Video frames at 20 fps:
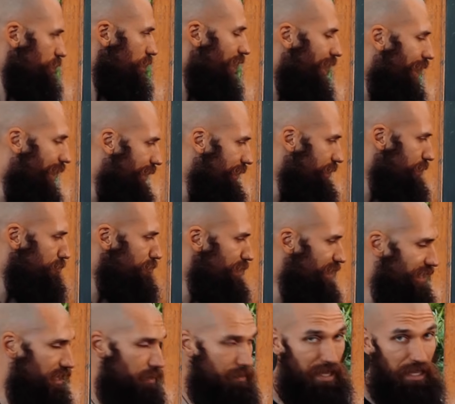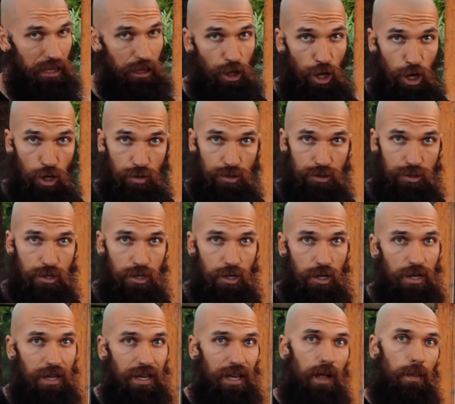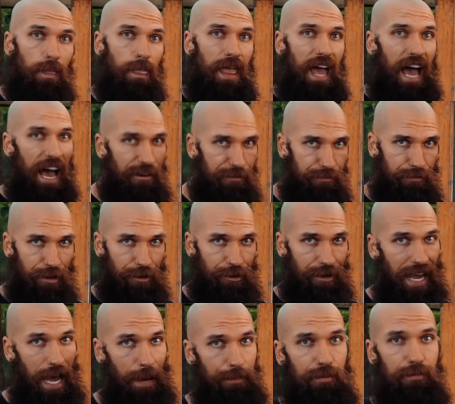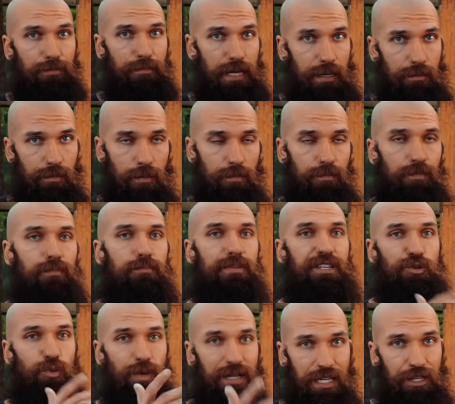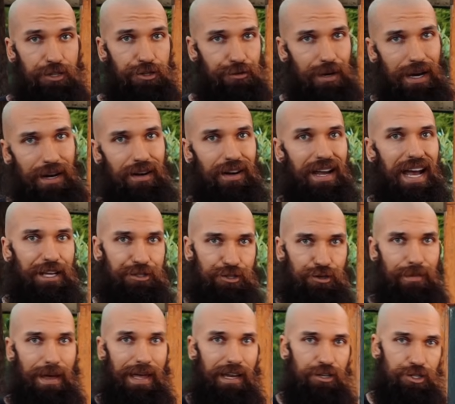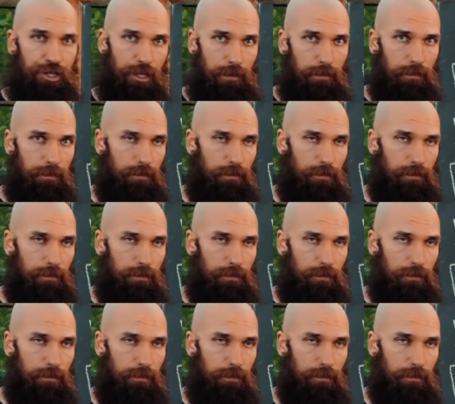highs, medium, and lows. 0.5 meter gap minimum between each strata as you're managing.